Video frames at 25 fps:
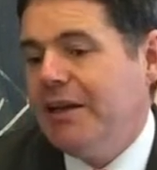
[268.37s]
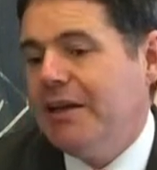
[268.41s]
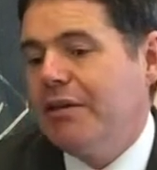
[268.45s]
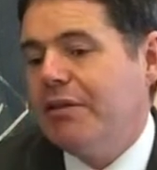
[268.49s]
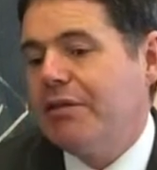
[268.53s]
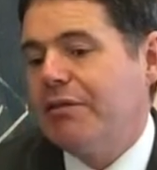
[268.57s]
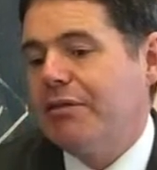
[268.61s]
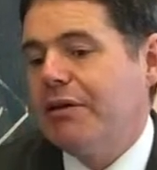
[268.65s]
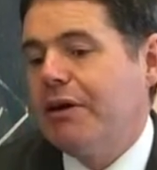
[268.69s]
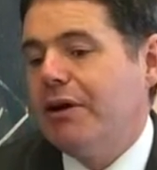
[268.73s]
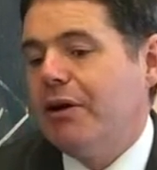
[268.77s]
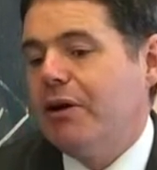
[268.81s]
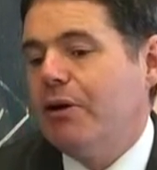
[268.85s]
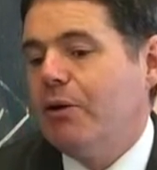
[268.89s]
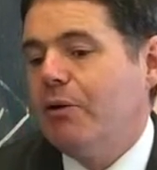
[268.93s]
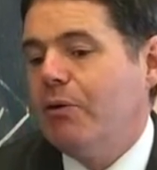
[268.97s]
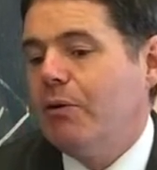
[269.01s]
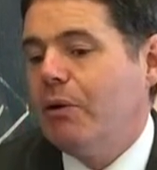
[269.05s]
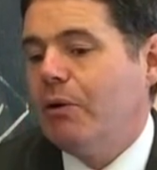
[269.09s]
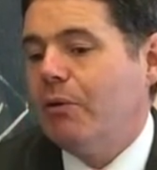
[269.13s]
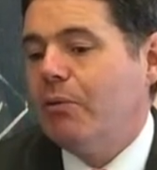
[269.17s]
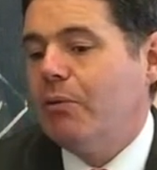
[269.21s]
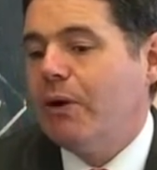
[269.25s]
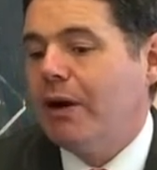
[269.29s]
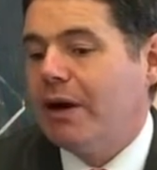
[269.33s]
So
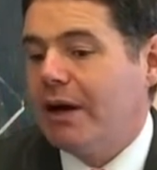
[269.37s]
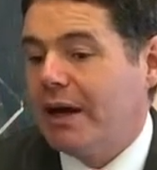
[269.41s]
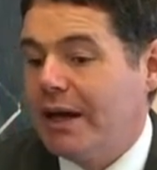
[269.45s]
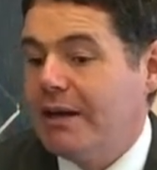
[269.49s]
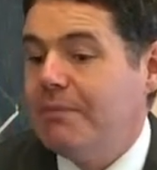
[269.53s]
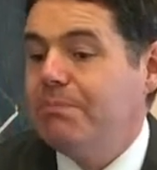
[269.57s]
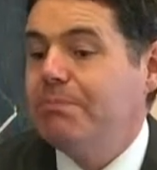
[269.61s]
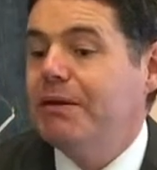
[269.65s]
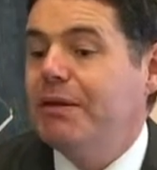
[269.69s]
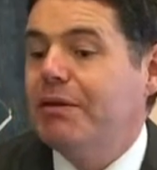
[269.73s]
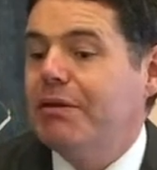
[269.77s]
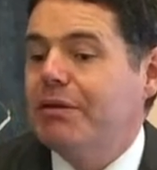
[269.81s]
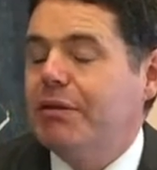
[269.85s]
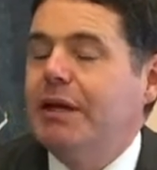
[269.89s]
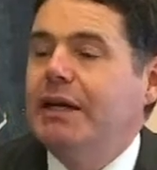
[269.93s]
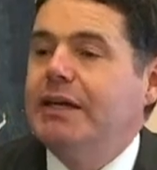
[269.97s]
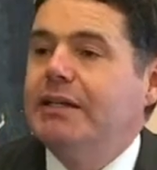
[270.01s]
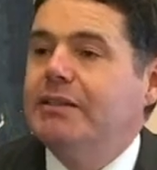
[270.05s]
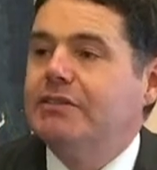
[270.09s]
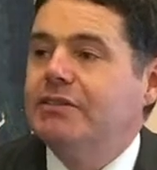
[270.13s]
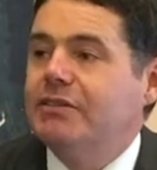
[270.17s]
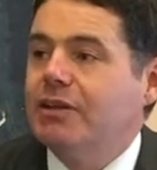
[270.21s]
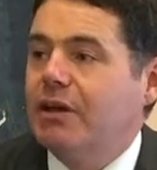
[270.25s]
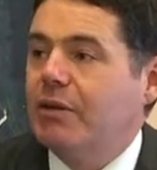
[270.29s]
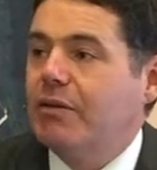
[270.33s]
what I'd be saying
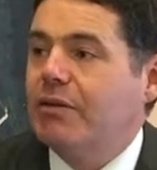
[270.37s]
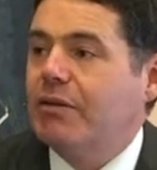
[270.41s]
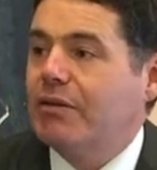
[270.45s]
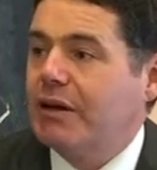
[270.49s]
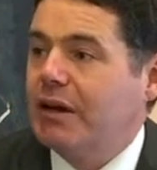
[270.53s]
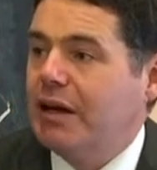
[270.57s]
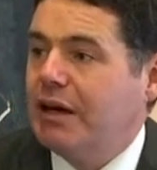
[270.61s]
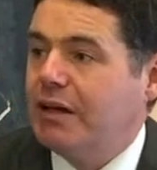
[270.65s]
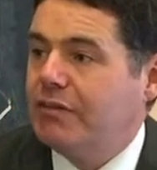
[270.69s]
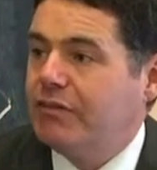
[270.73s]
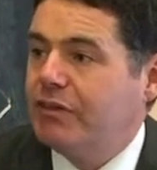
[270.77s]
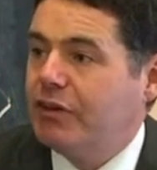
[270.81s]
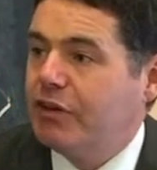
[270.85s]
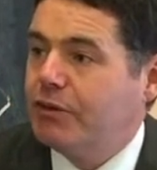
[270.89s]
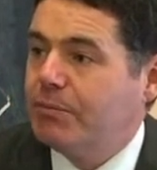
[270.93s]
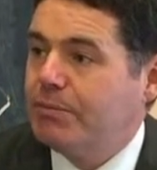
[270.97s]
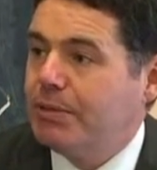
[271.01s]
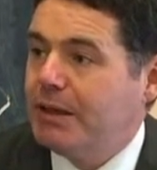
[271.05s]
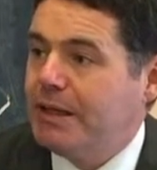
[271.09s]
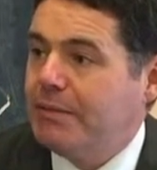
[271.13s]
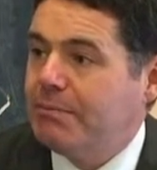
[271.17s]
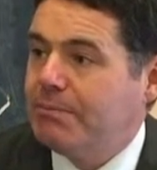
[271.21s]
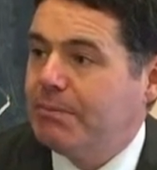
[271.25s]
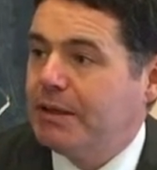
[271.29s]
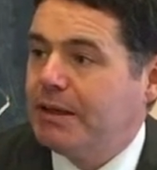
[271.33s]
to those kind of young
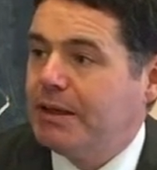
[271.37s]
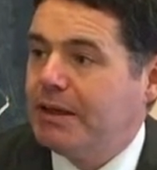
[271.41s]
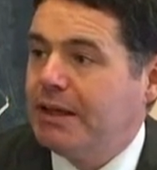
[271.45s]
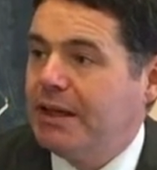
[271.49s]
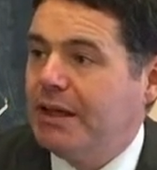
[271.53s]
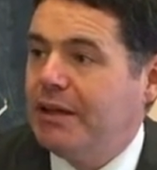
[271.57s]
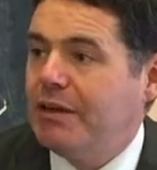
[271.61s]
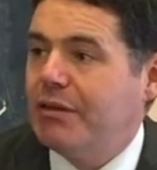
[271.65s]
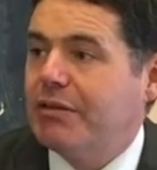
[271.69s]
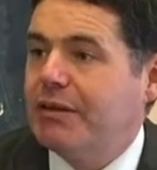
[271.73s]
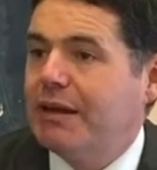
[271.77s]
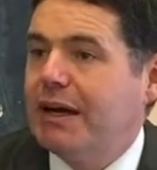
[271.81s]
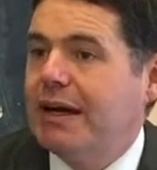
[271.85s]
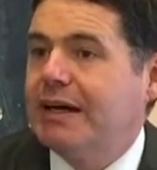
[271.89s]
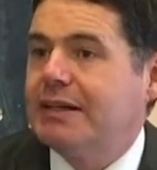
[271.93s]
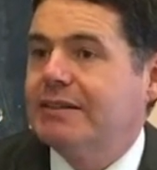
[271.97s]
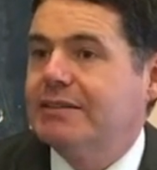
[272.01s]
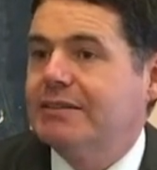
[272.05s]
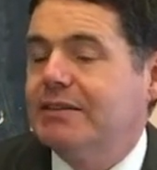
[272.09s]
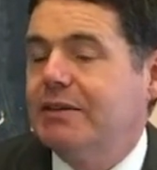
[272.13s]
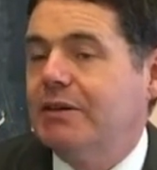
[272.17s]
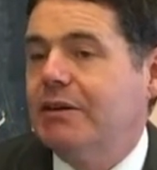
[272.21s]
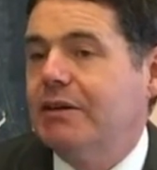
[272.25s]
people is that